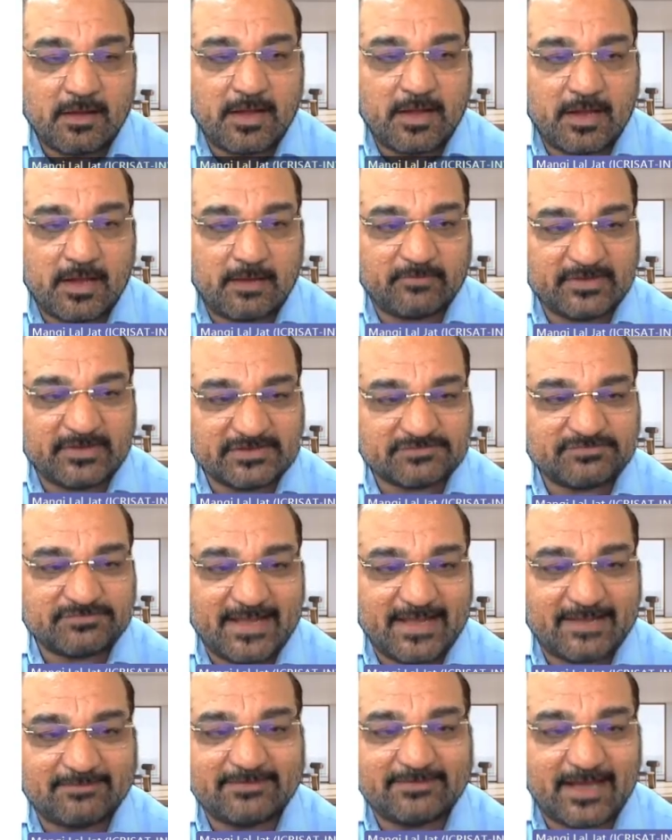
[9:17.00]
Once
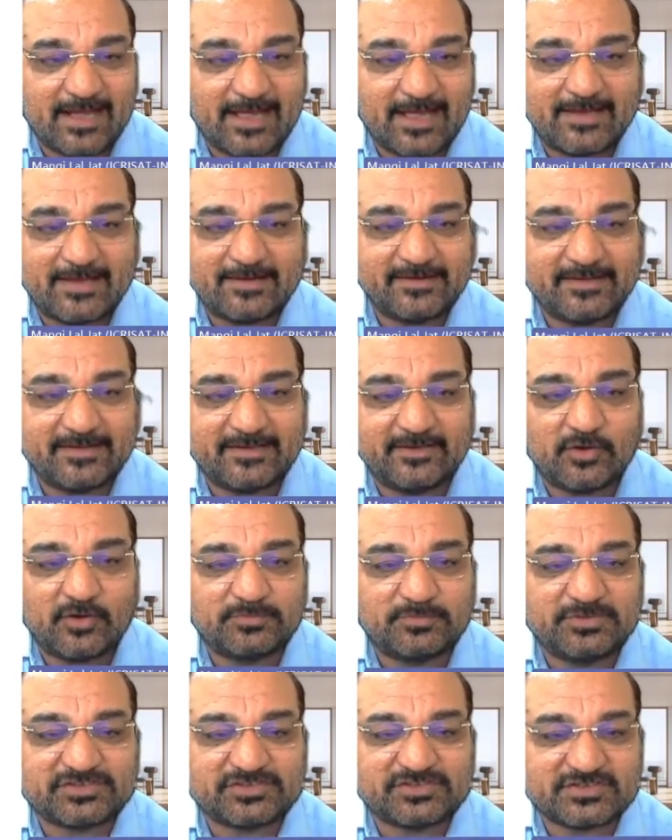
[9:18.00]
we have the higher degree
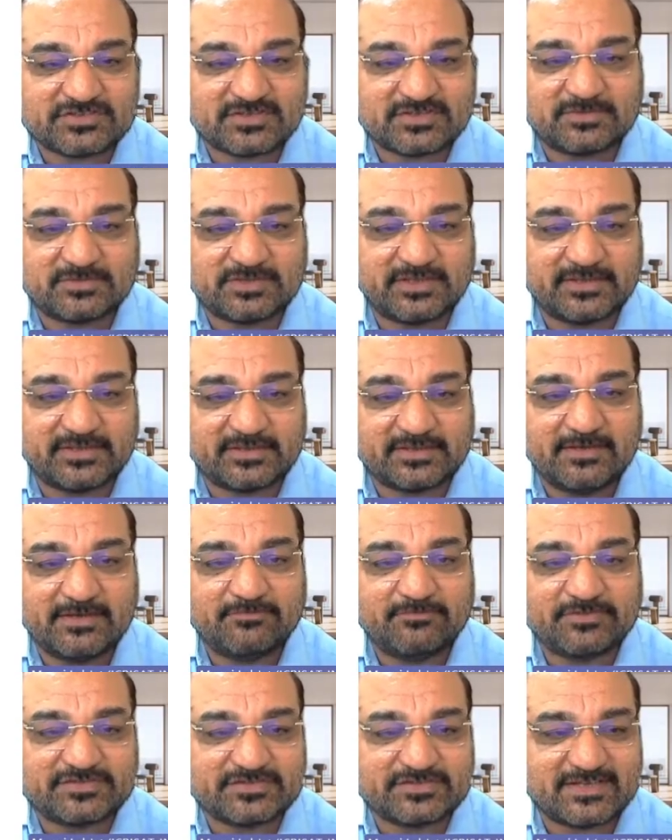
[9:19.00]
of the system
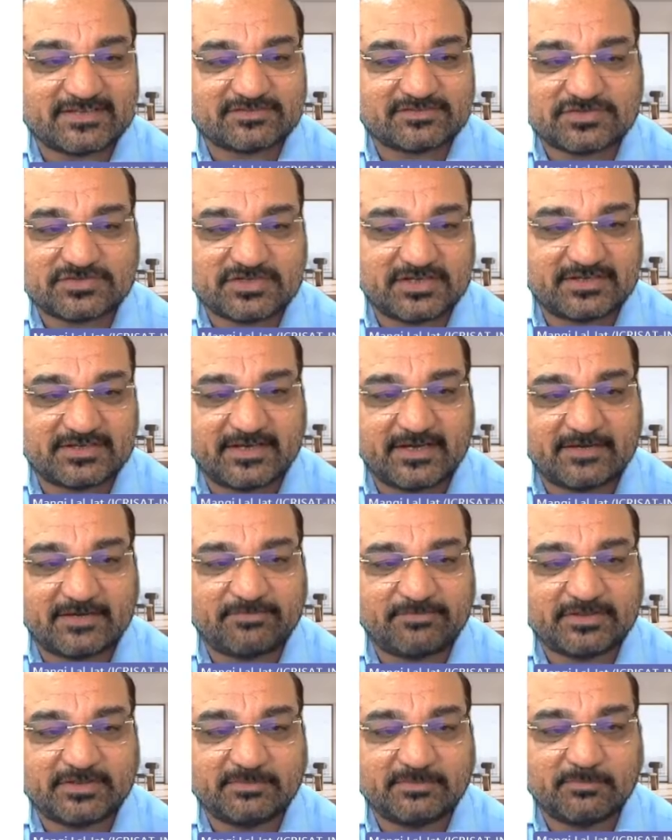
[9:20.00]
thinking, which is
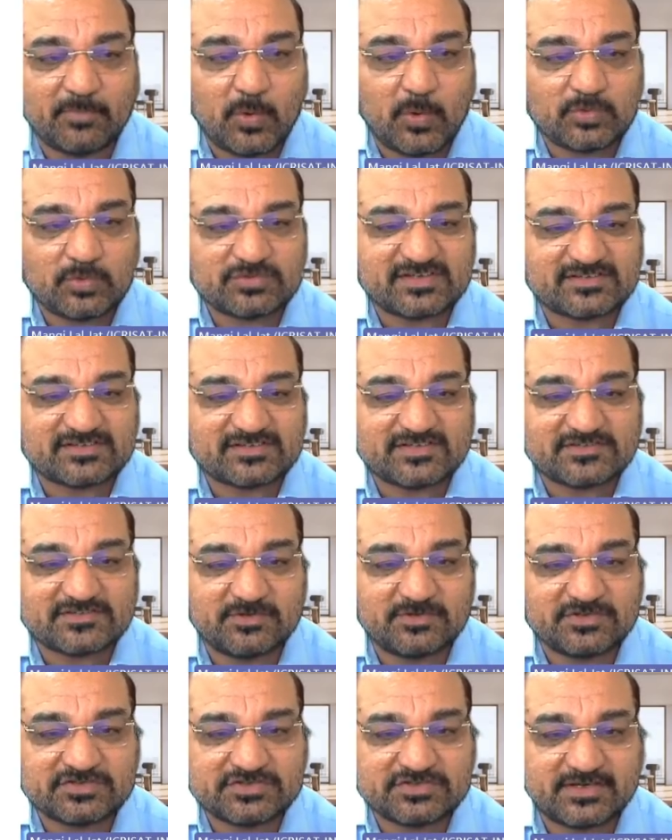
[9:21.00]
associated with the more
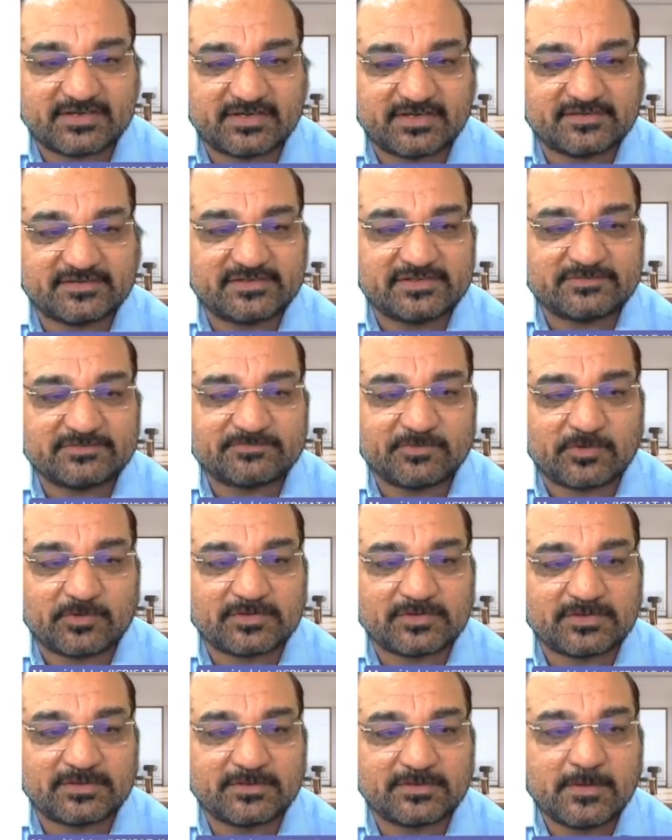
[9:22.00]
successful strategies
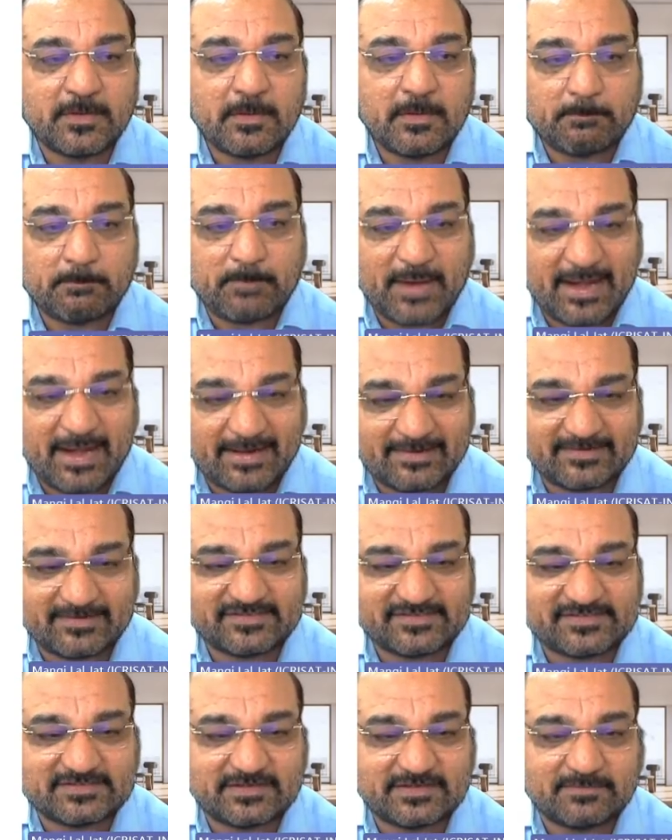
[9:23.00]
for the better
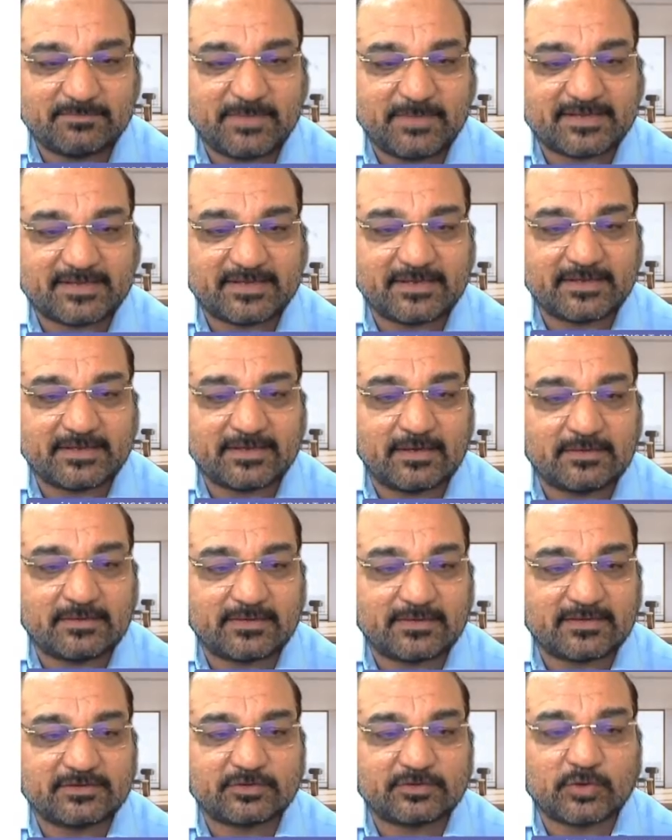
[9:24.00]
decision making
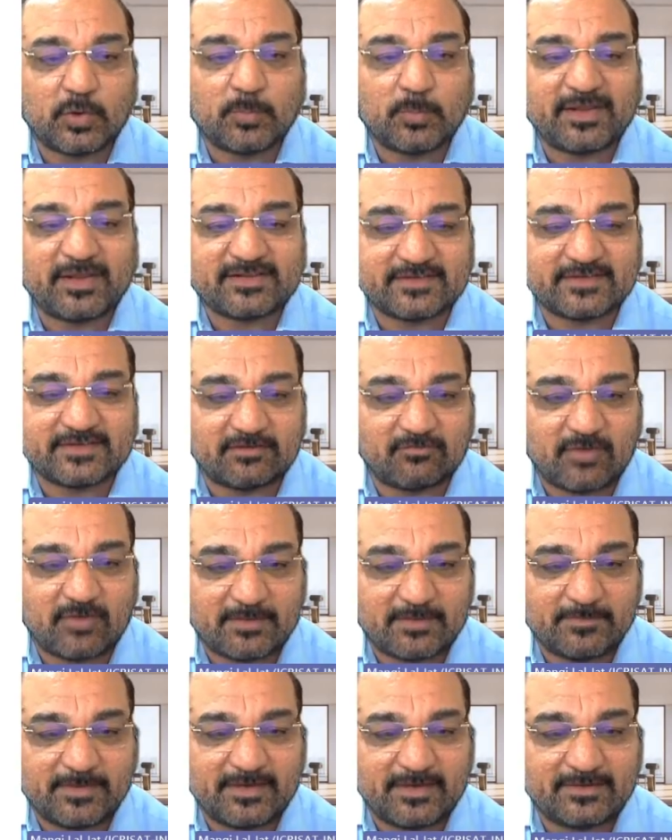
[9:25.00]
under the complex
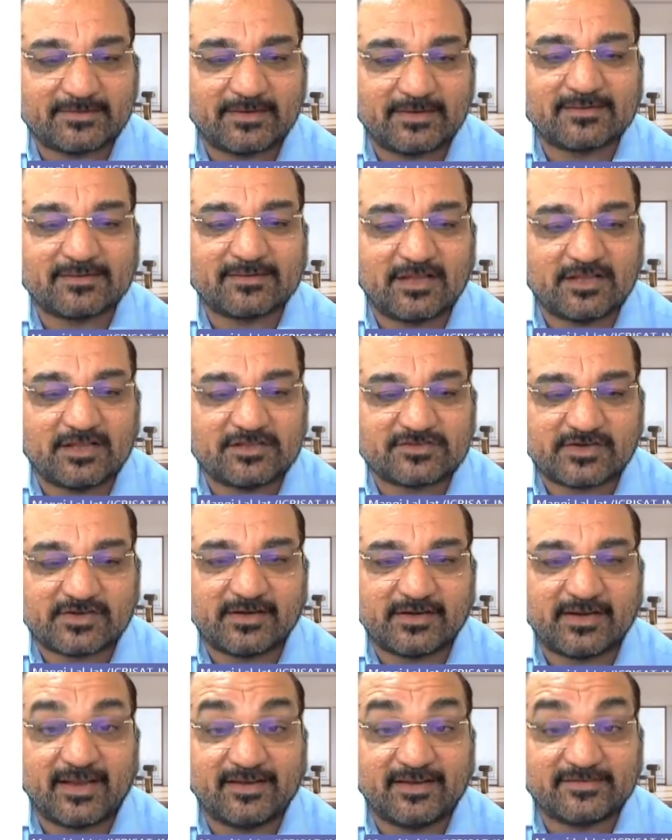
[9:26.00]
environmental,
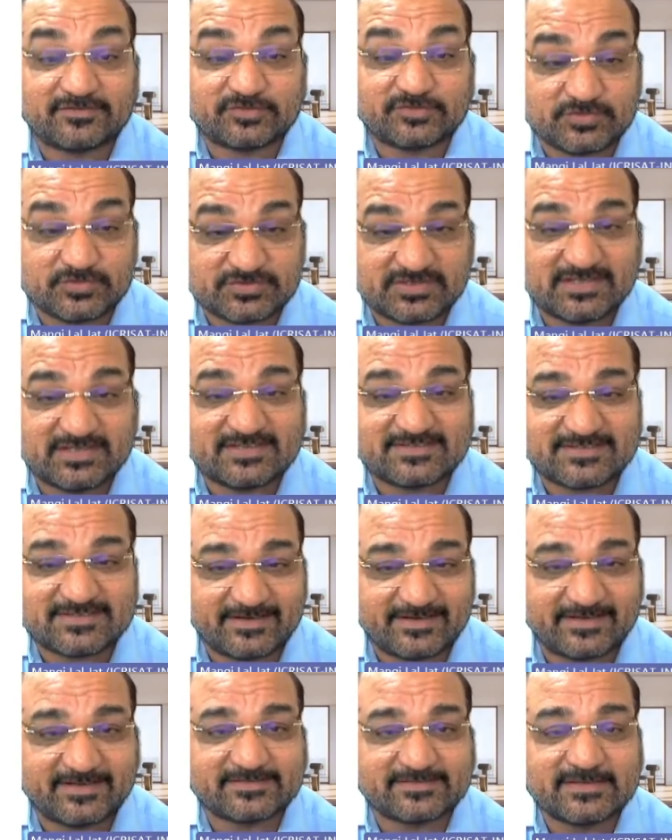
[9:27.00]
cultural, and social
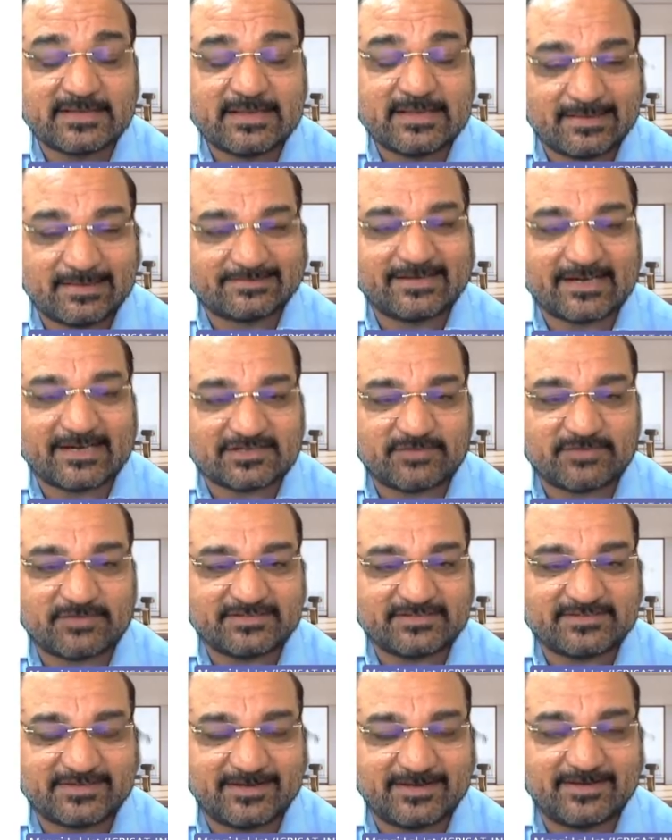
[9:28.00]
settings. And that's
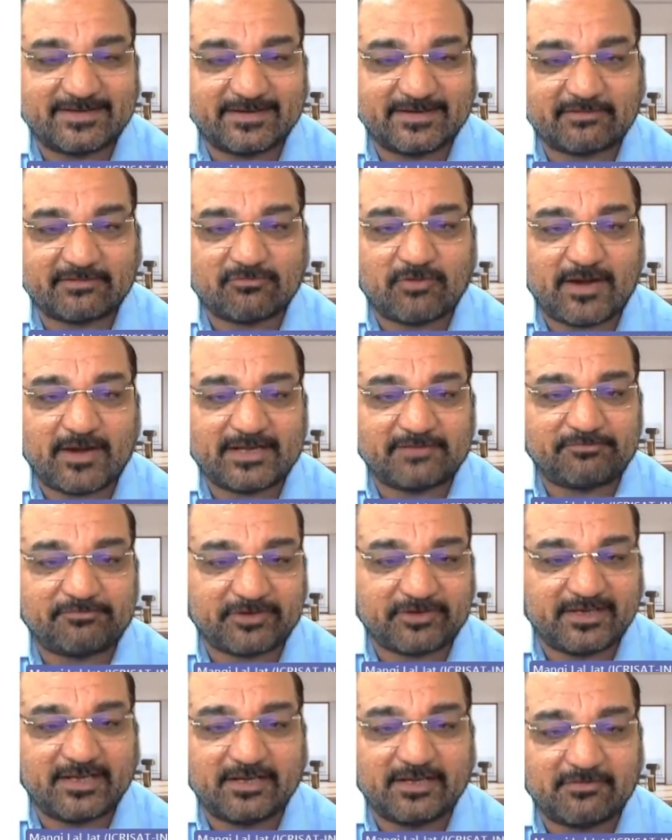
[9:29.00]
what is really required if
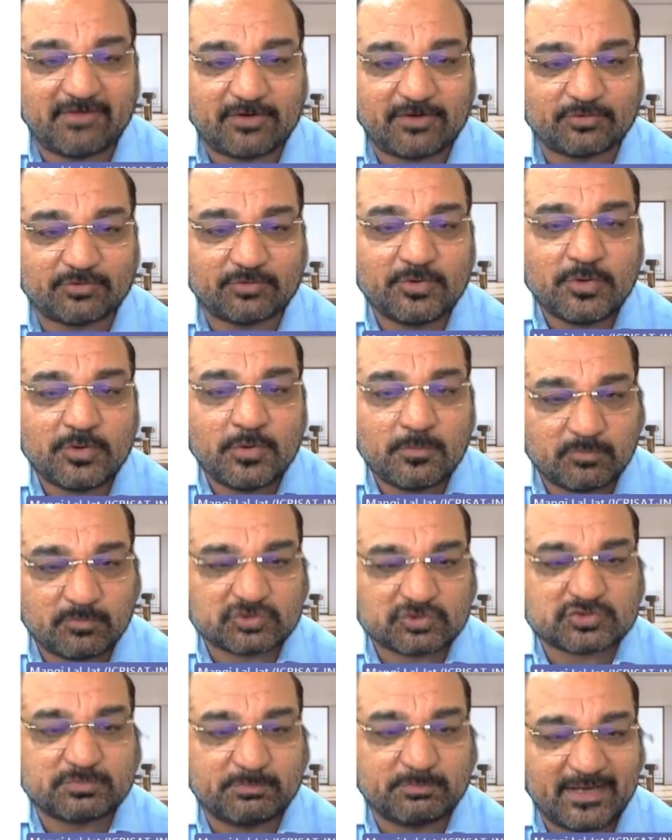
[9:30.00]
we really want to
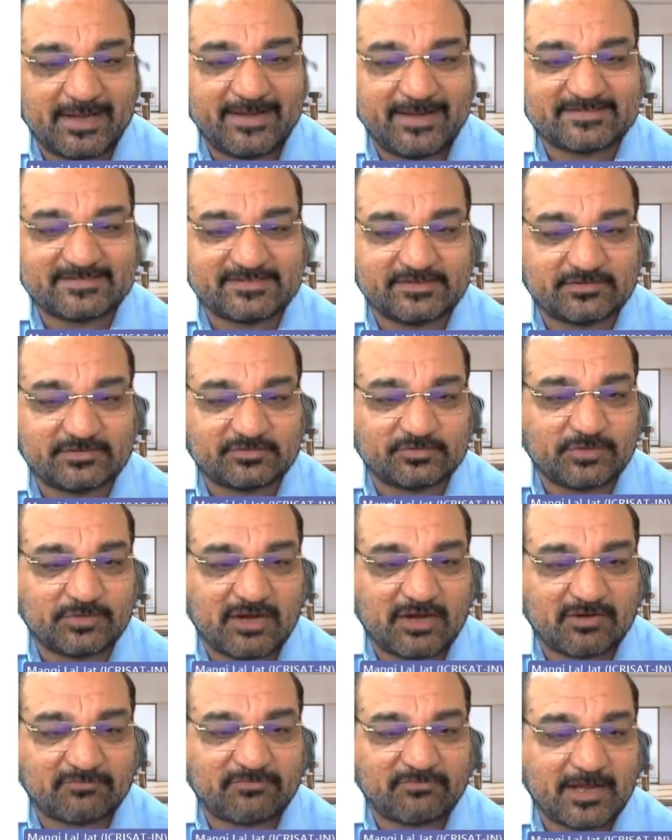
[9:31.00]
push millets into
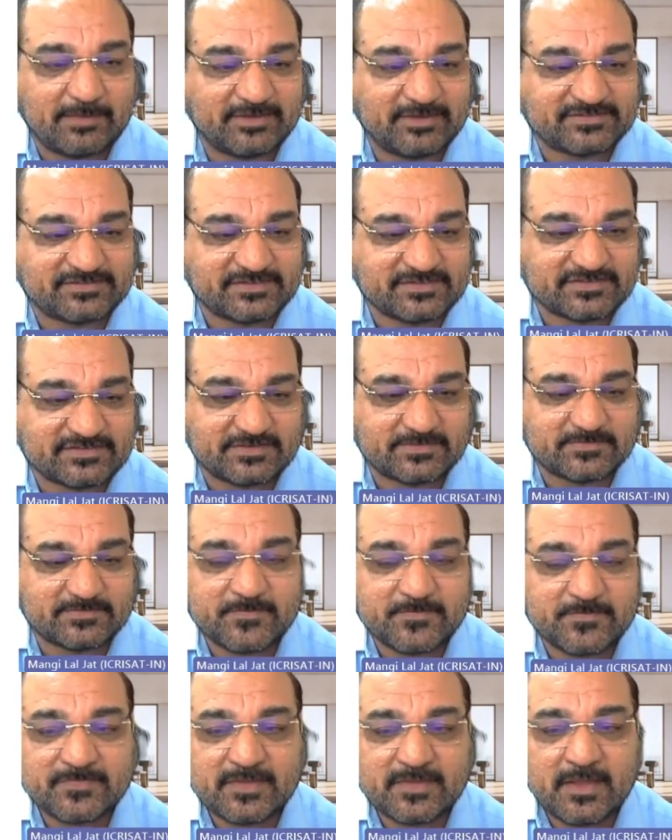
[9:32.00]
our farming systems.